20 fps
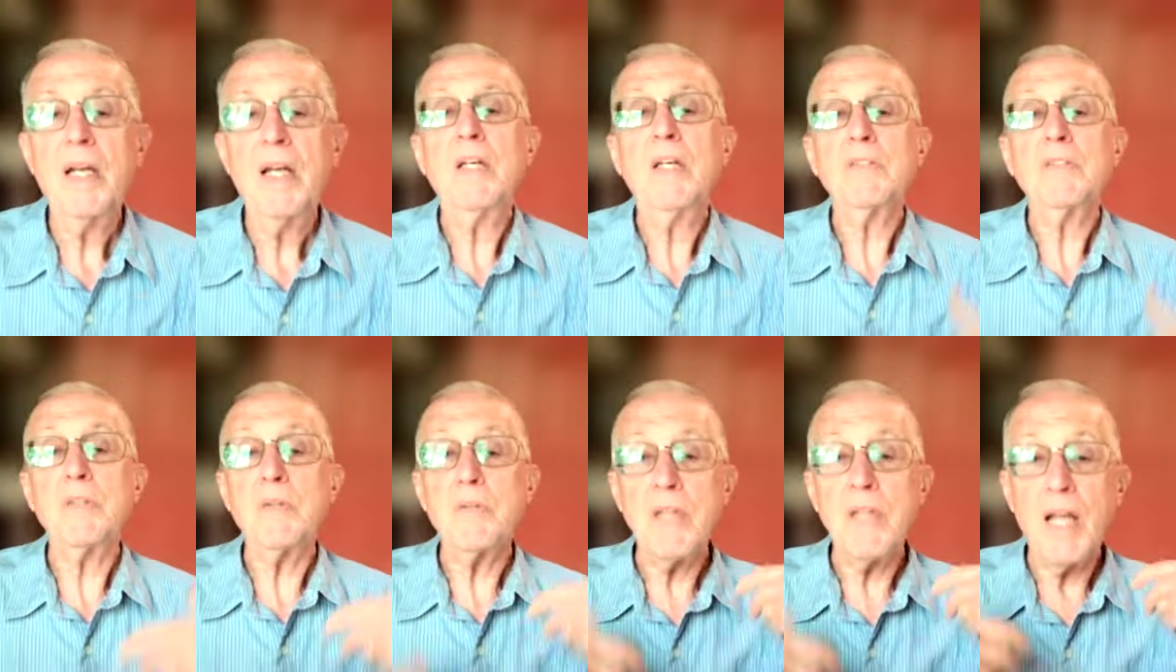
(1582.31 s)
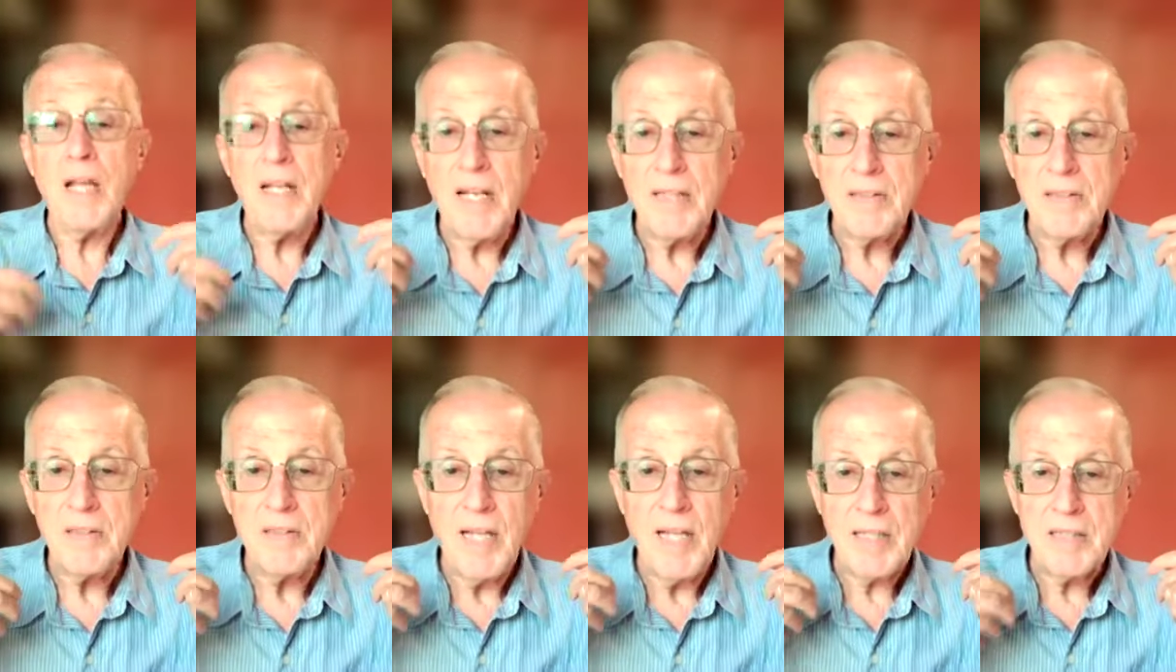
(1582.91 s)
So
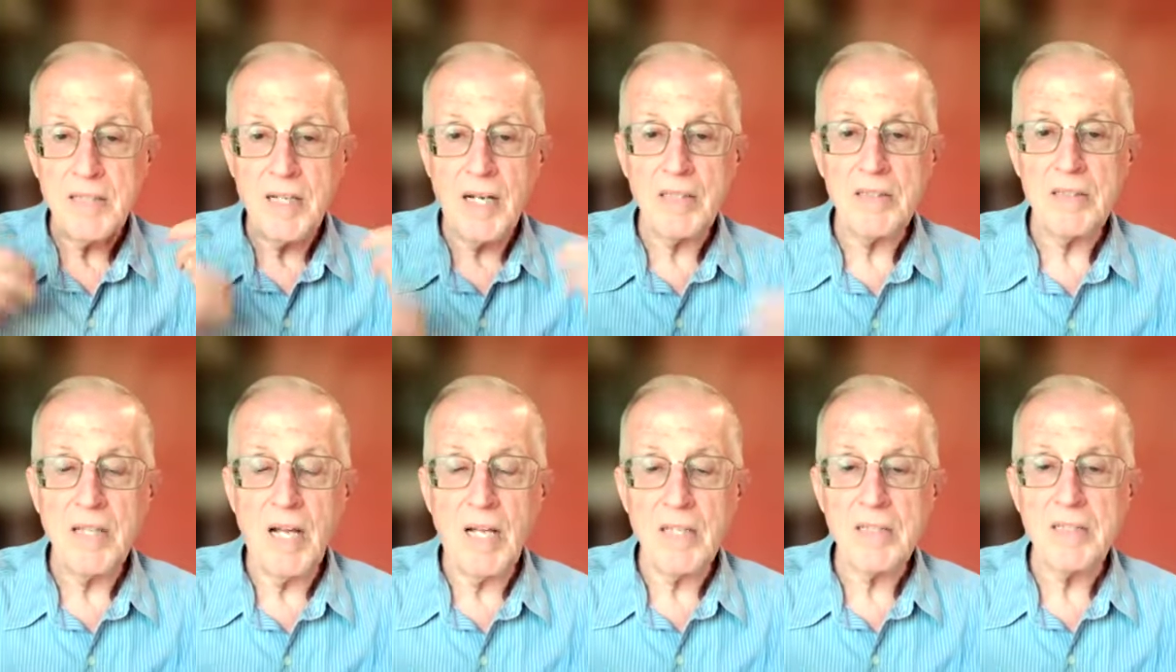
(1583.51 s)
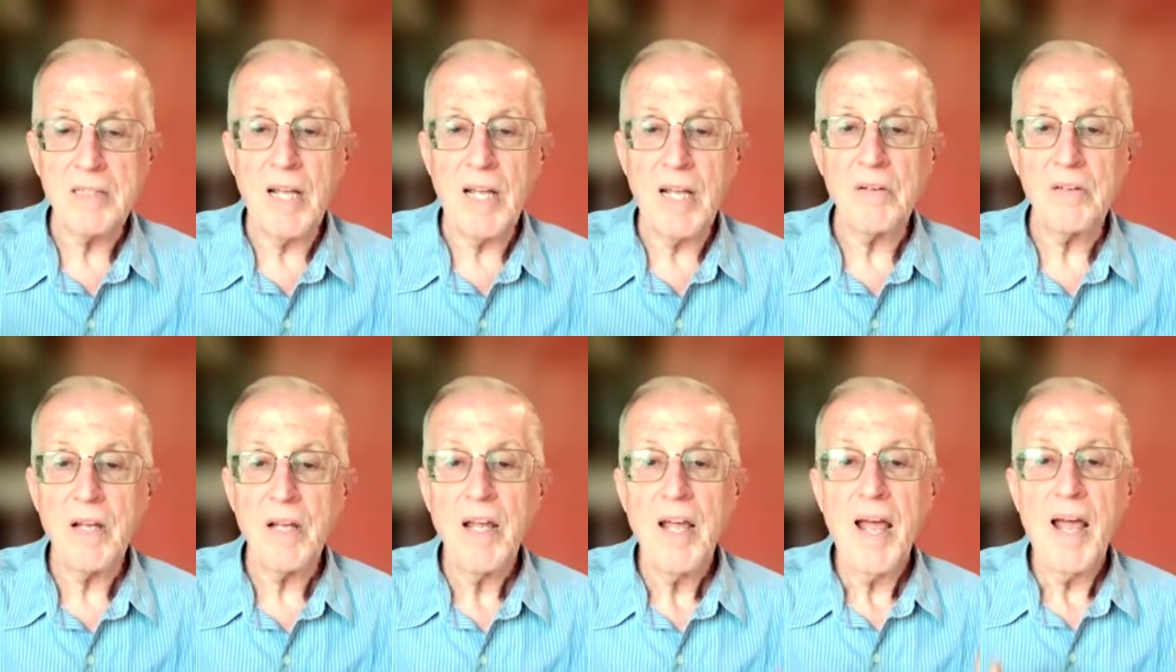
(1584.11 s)
that got knocked out.
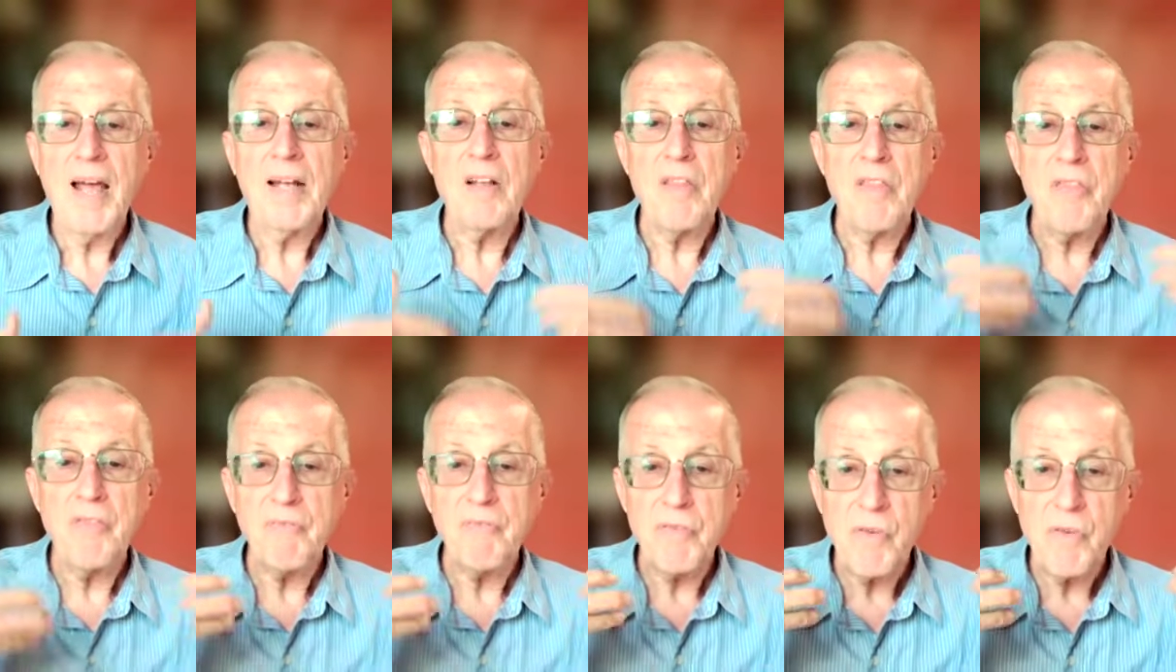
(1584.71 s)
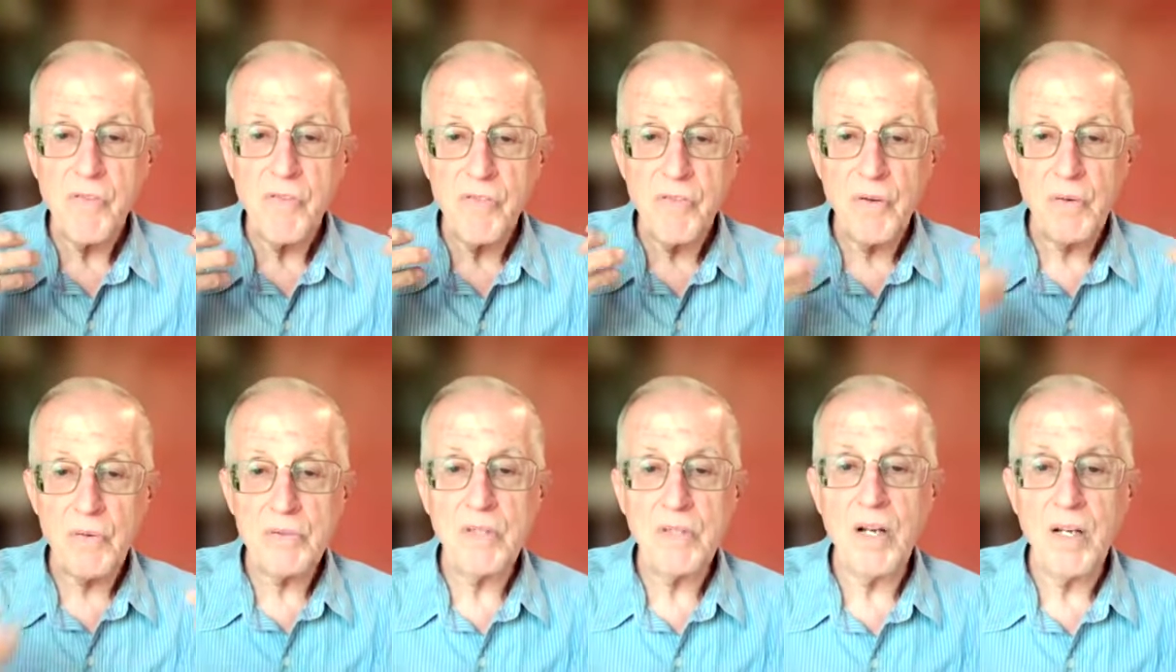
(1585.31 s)
And for a
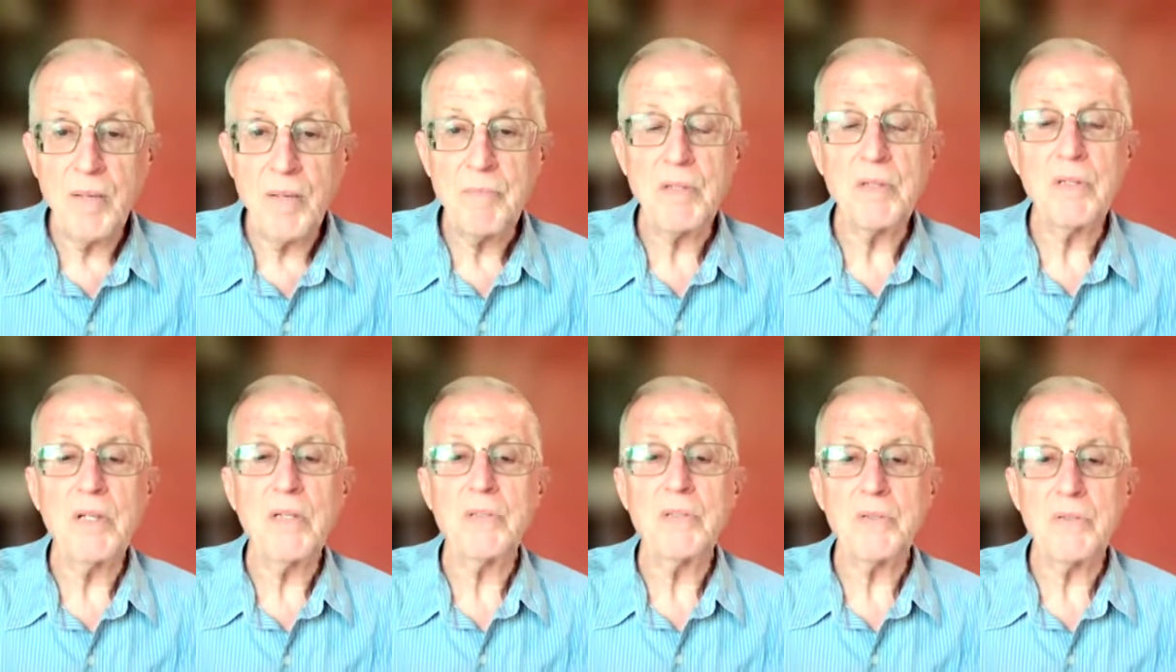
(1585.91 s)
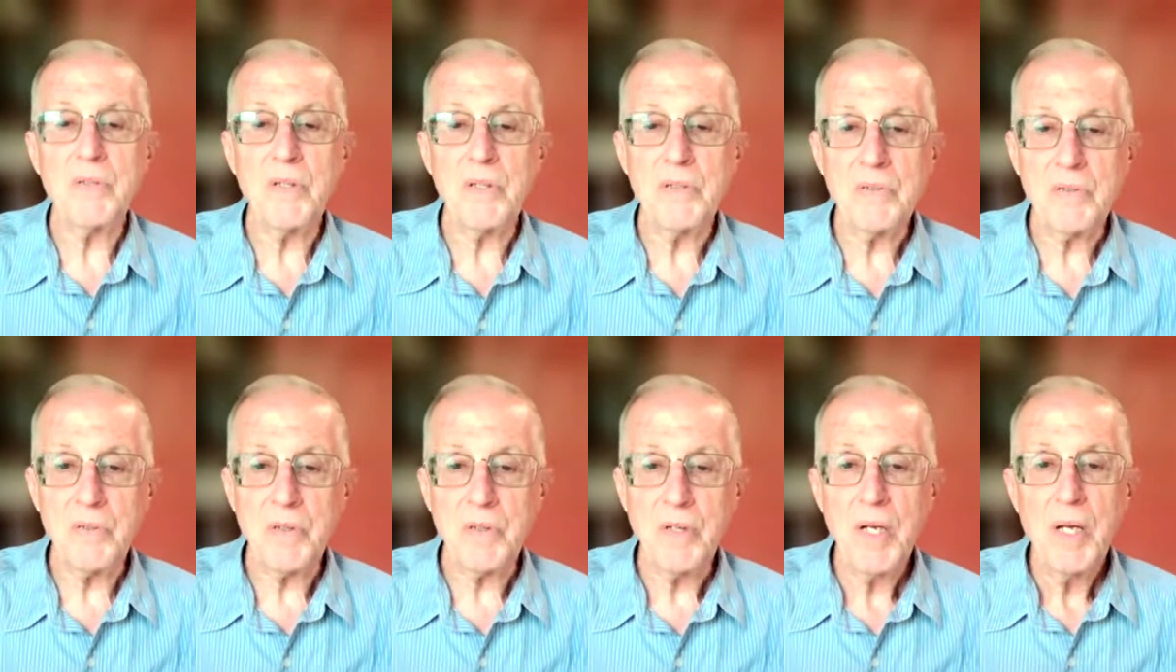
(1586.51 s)
third time, the
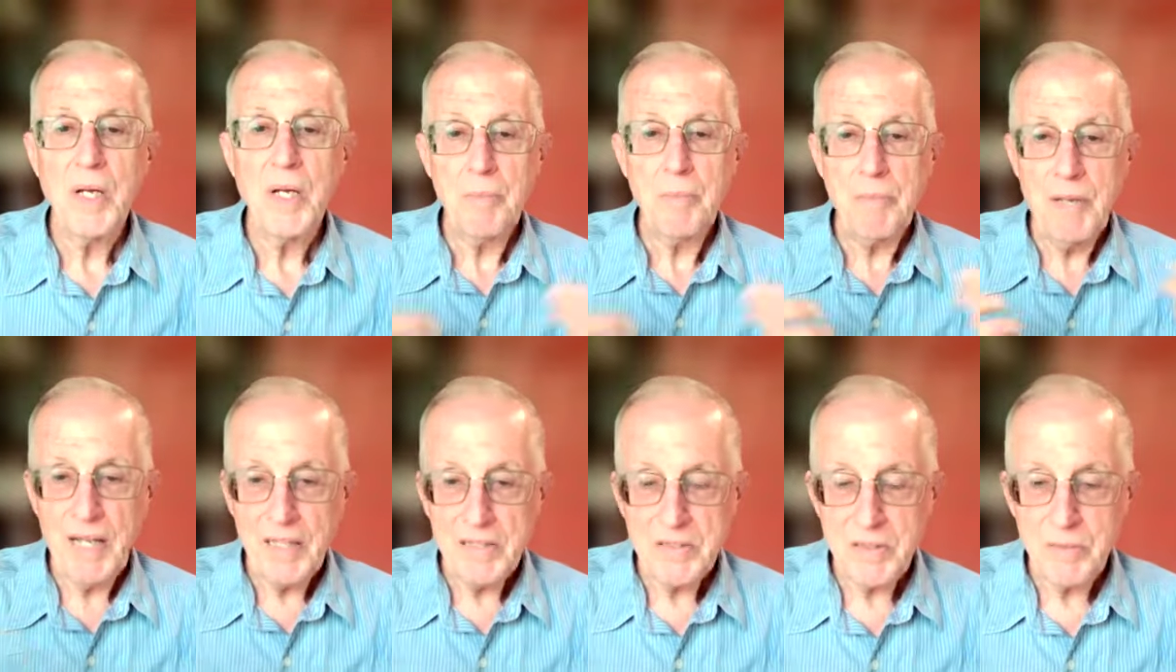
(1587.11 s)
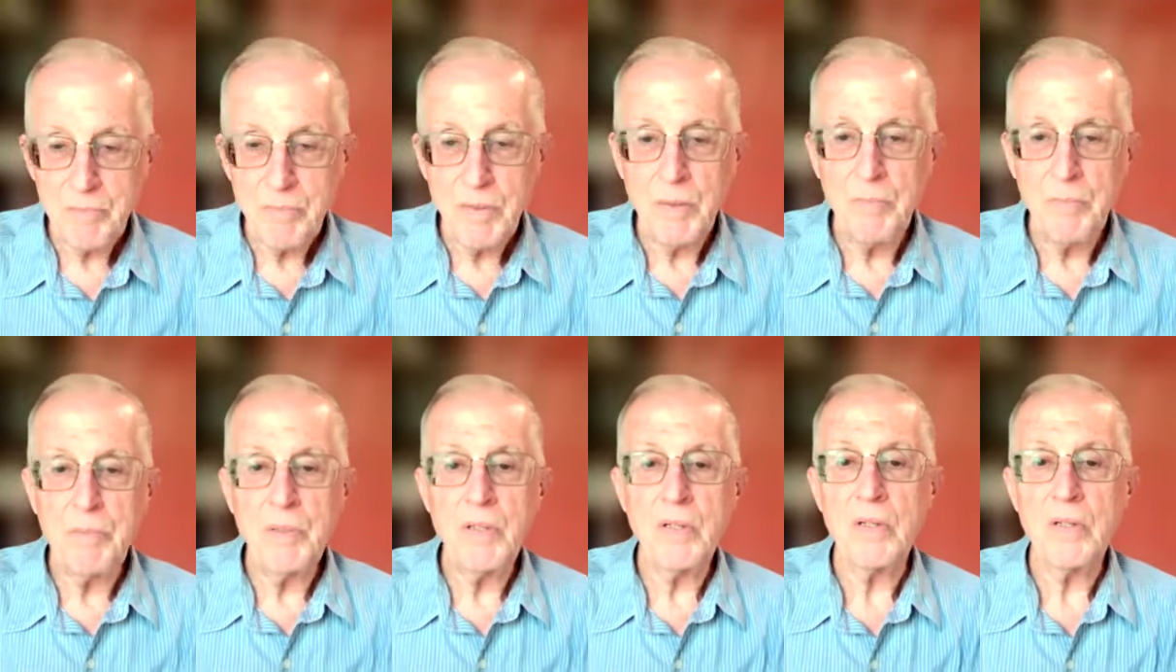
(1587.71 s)
legislature passed a
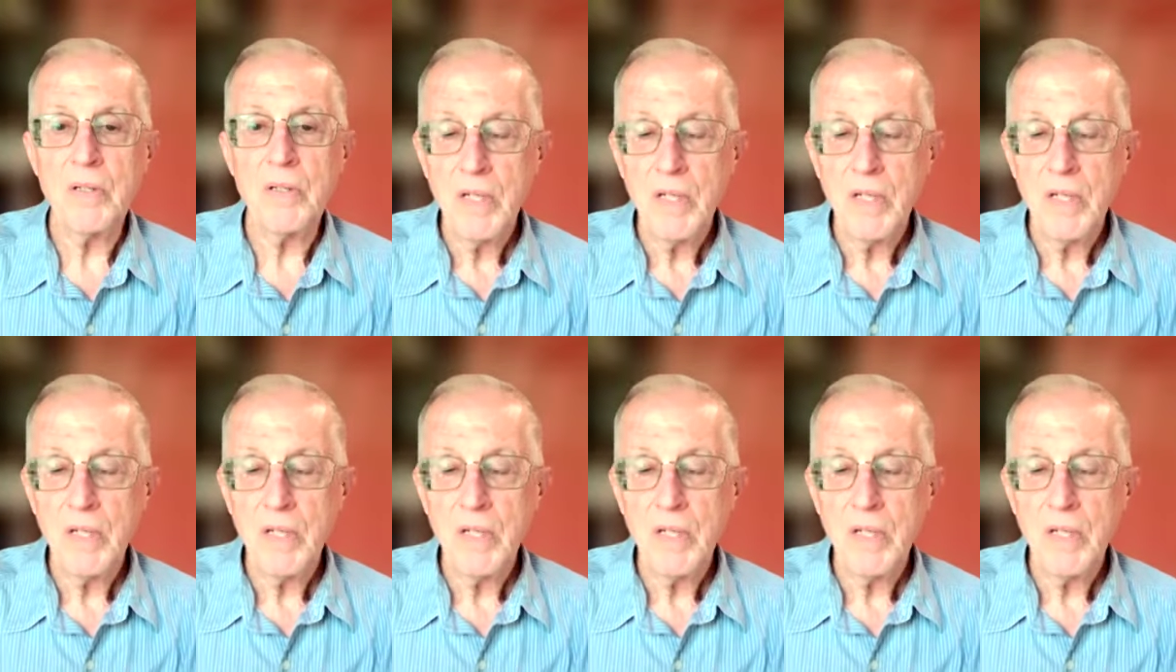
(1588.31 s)
bill